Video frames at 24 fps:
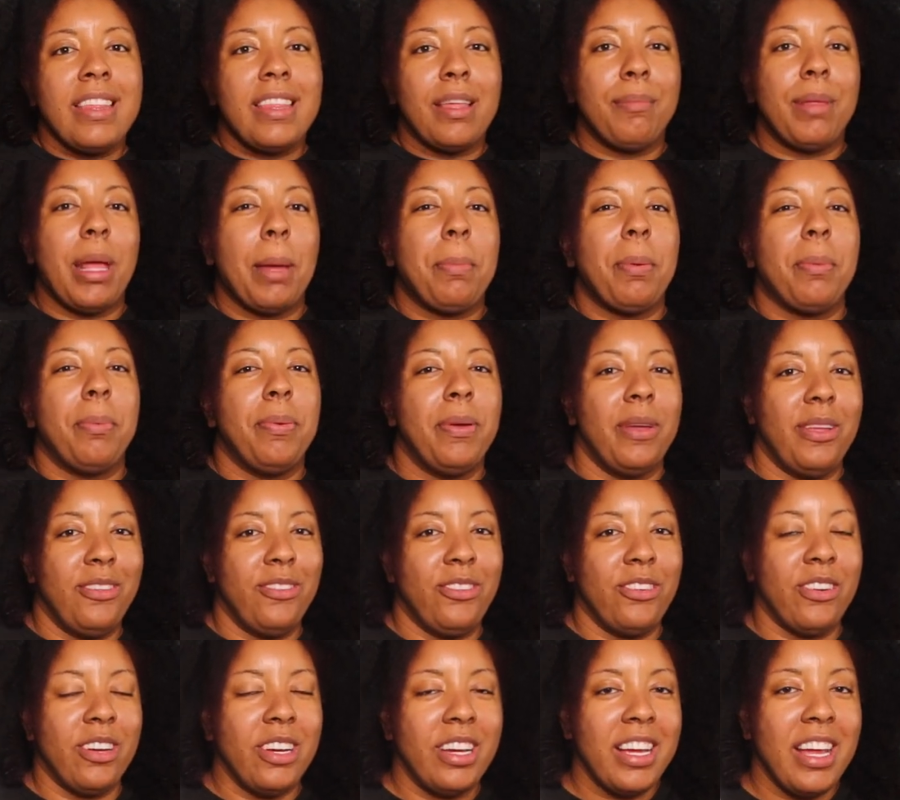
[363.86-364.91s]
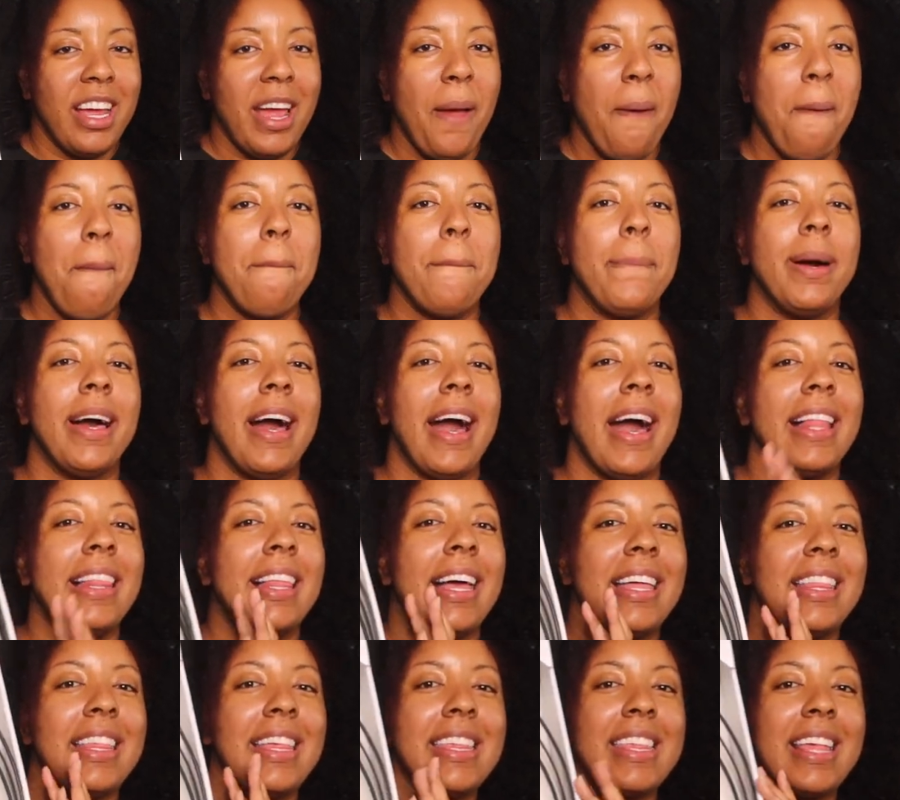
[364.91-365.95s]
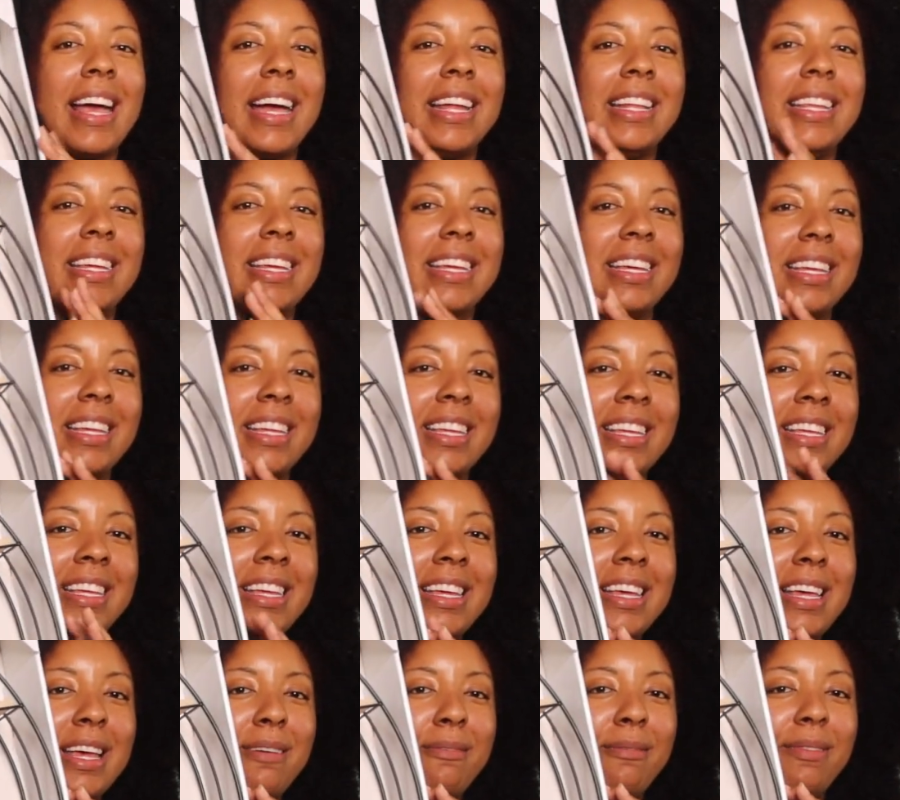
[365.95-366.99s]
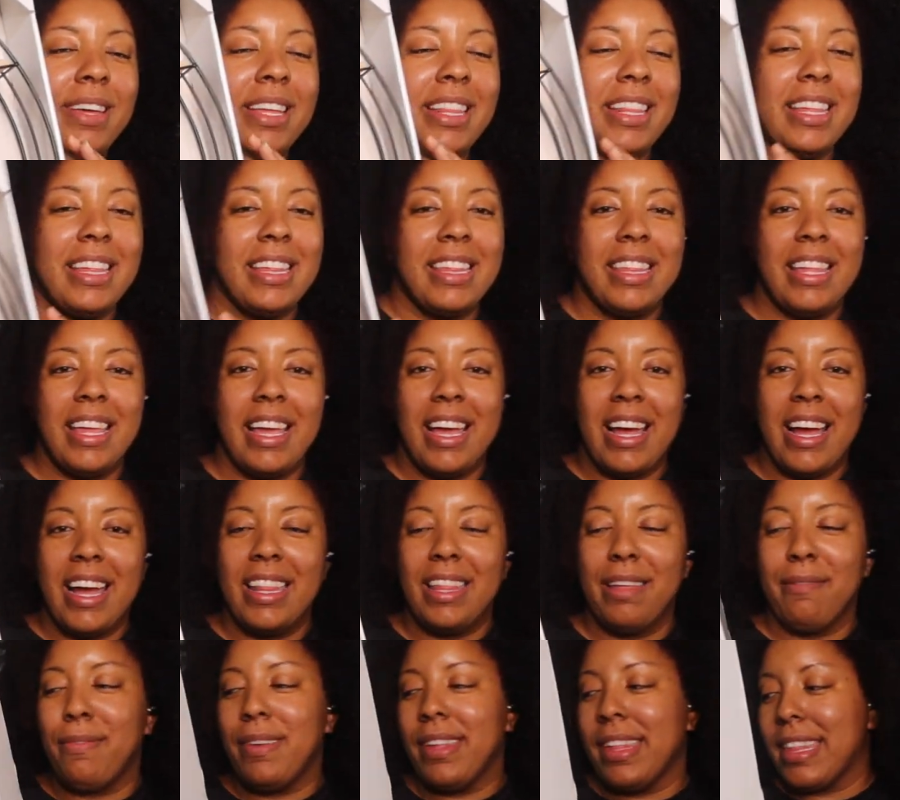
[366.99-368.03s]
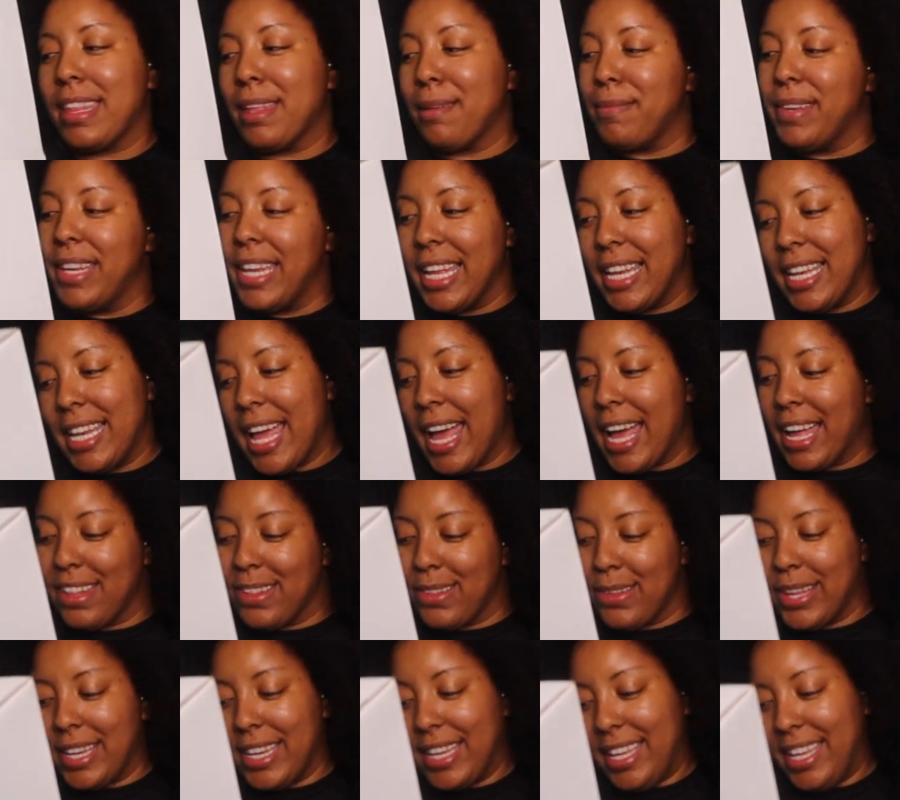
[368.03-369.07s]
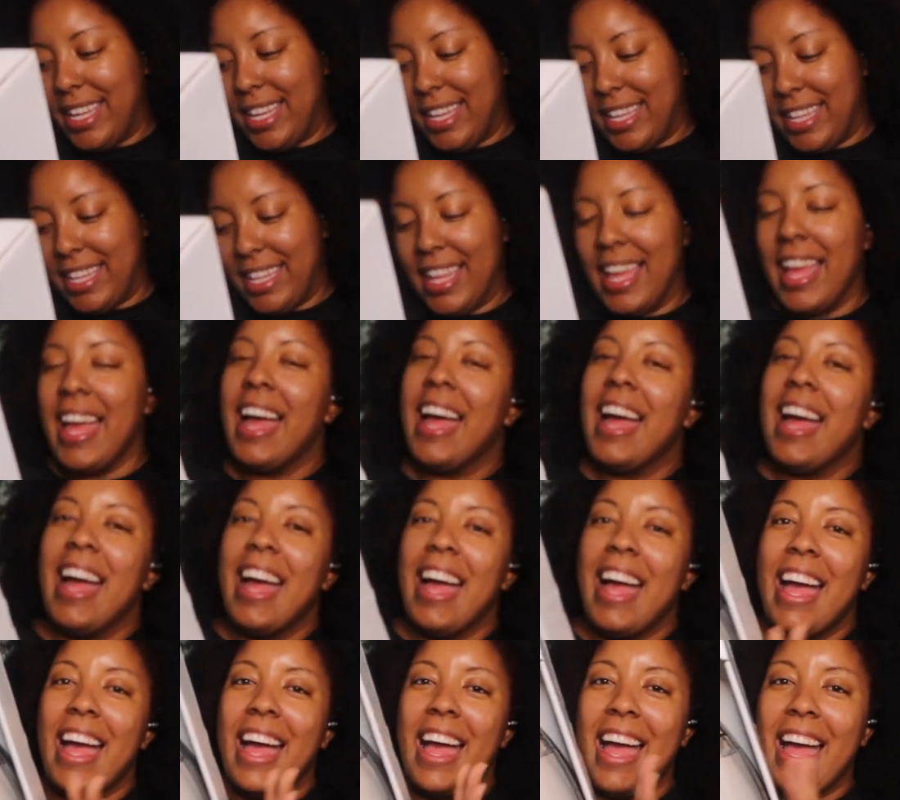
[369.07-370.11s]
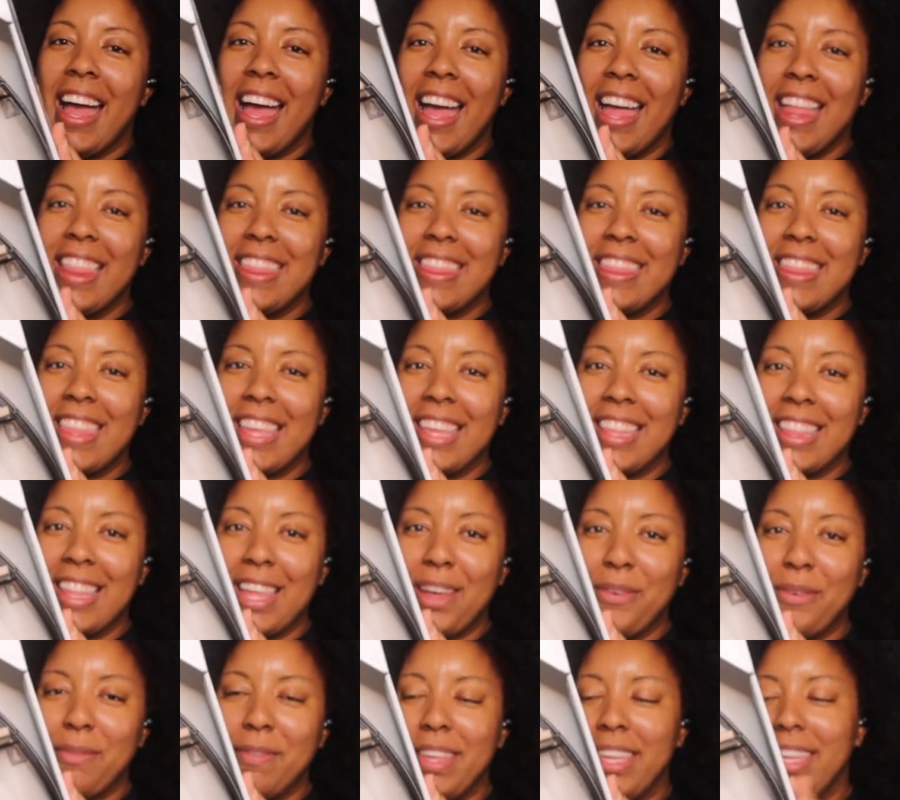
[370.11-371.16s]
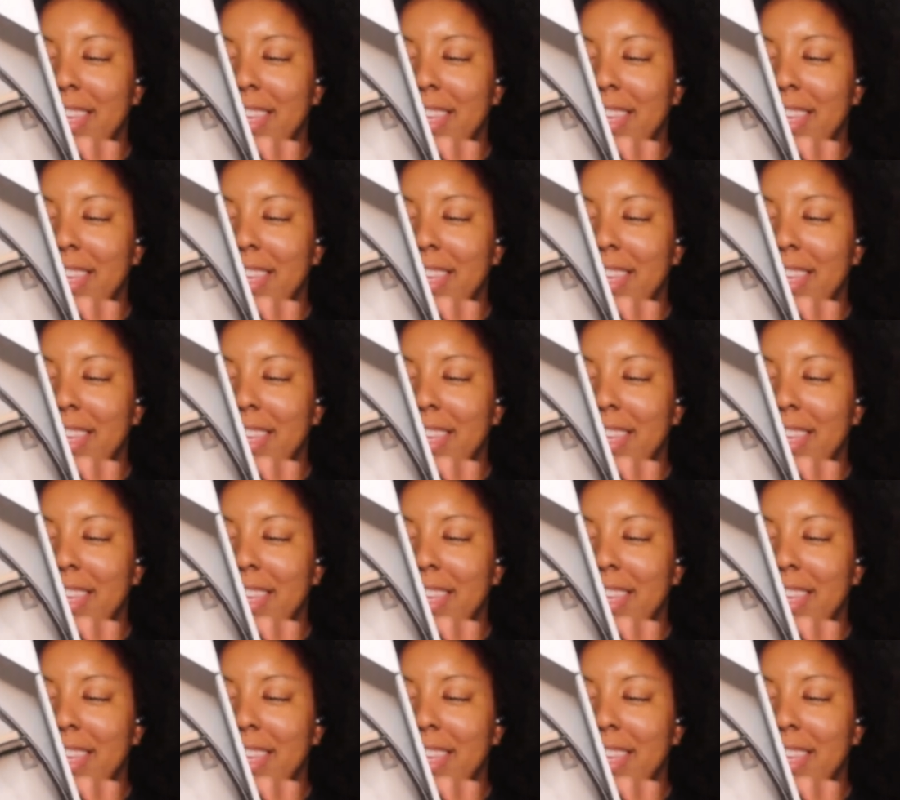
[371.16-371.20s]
some type of picture, but I like this idea. Putting this there and then put some knickknacks on it. think that would